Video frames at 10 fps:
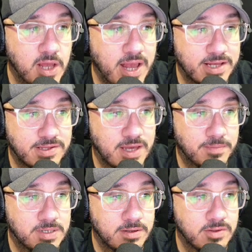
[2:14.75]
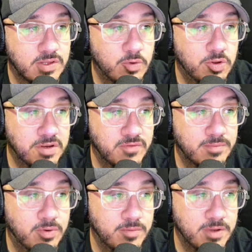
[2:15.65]
except small enough
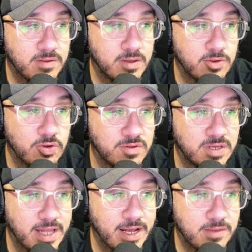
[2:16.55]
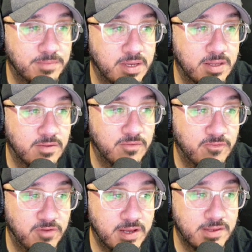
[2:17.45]
compartments ensures glass beads
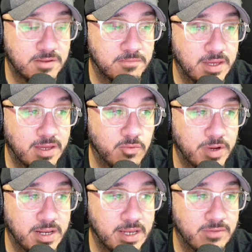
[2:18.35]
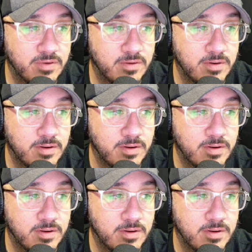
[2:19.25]
fixed, making weight evenly.